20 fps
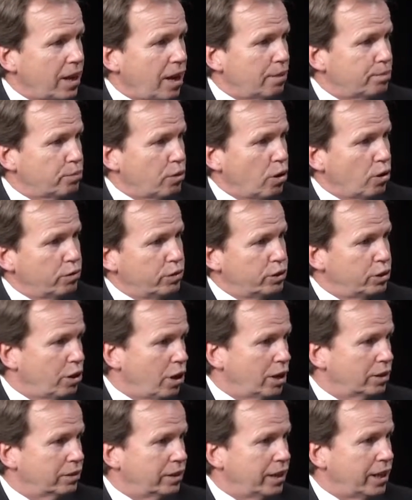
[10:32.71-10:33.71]
up over
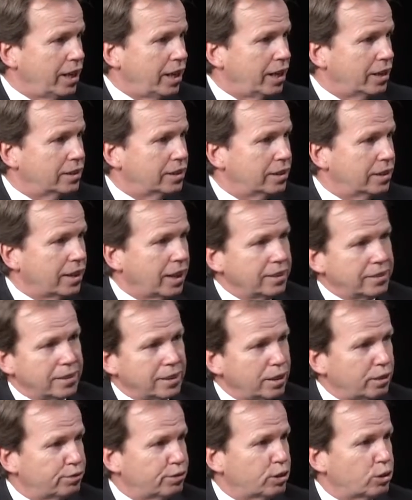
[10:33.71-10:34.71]
your land and I
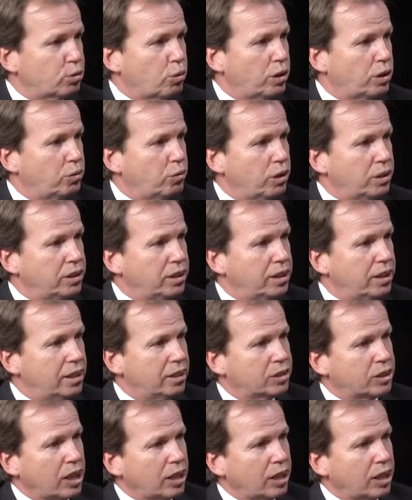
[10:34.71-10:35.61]
did it for 21 years,